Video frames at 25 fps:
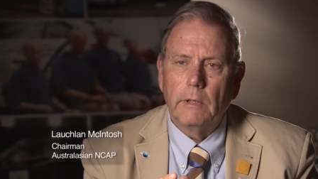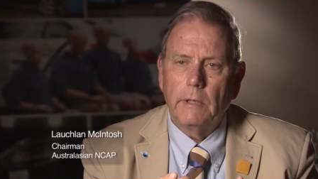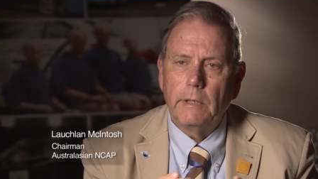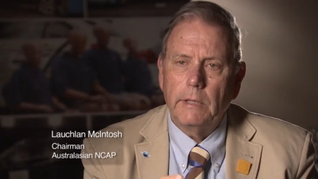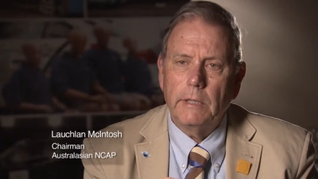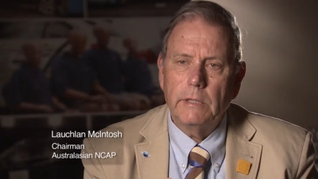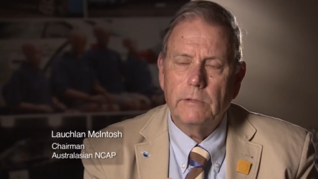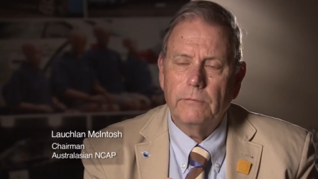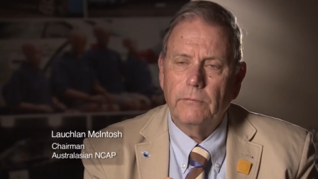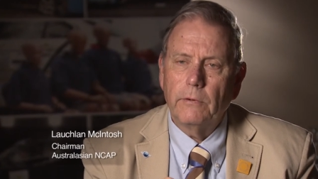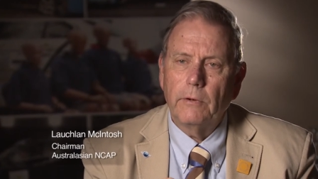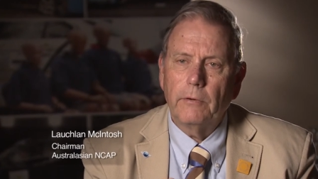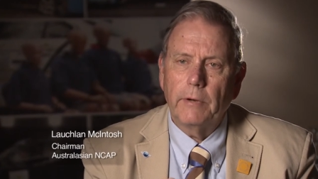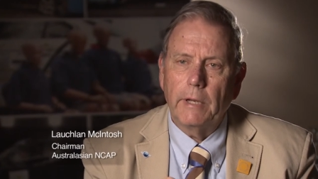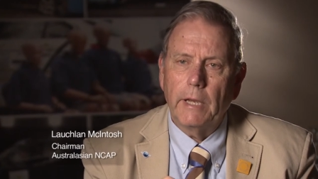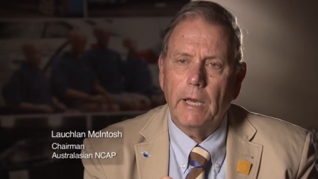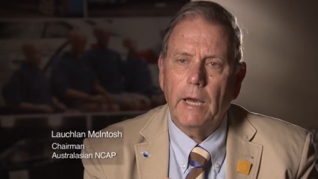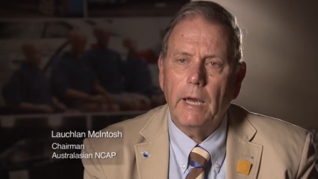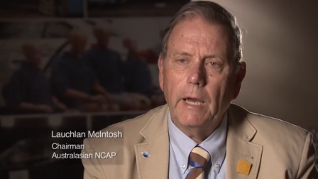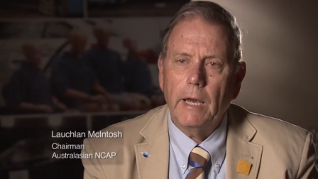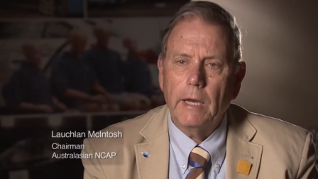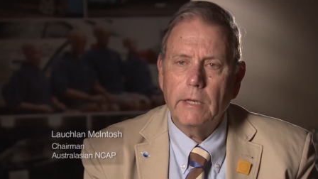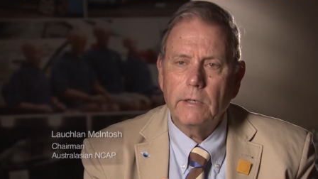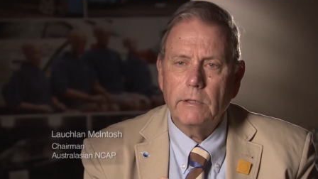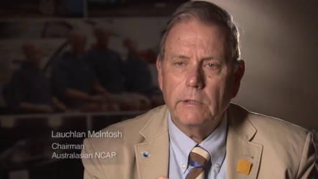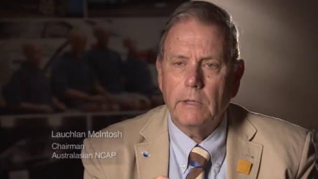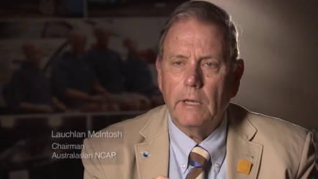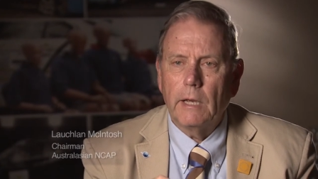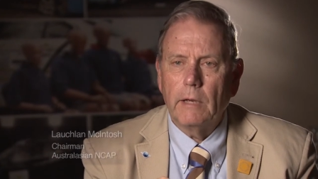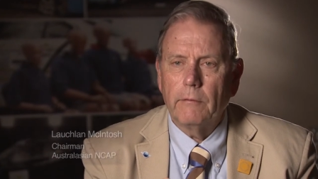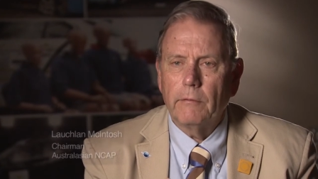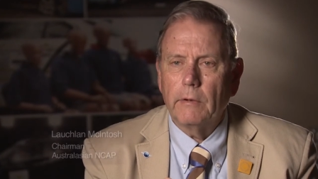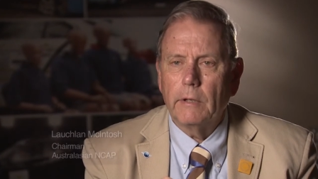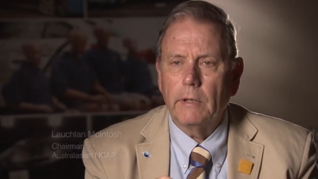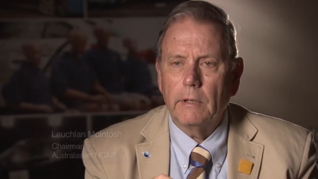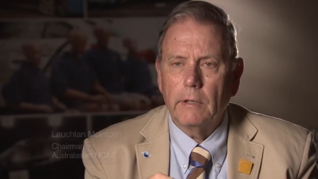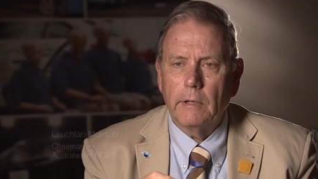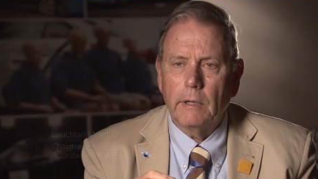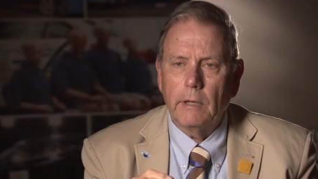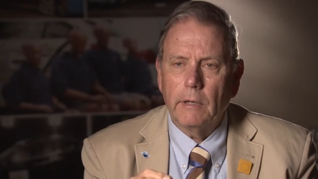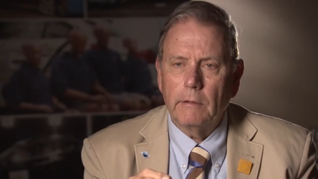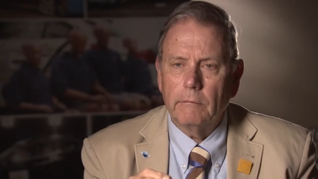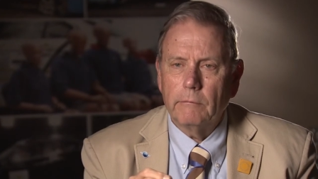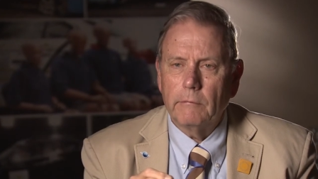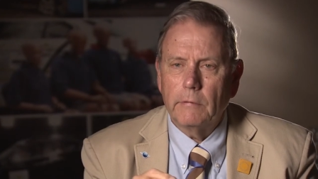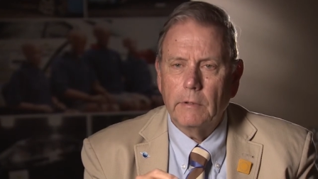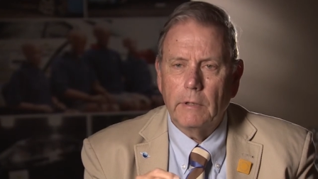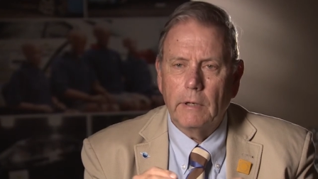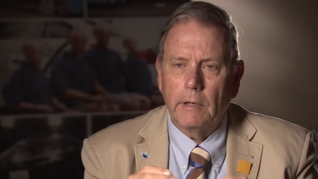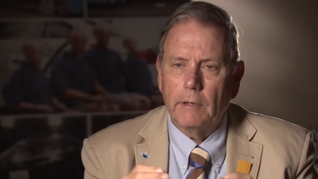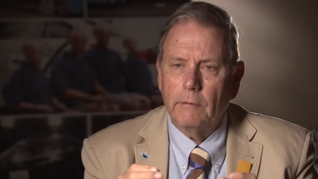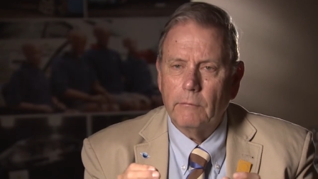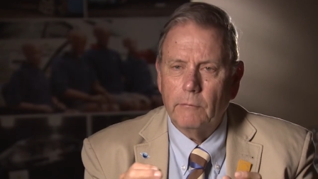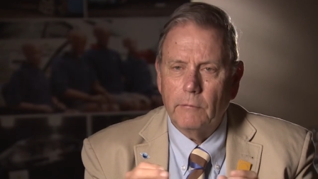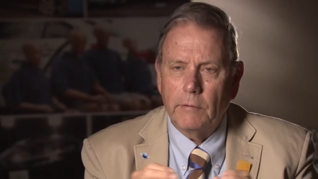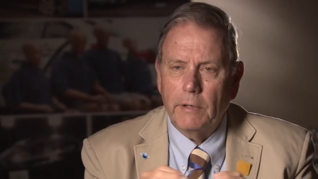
It's very hard to have a,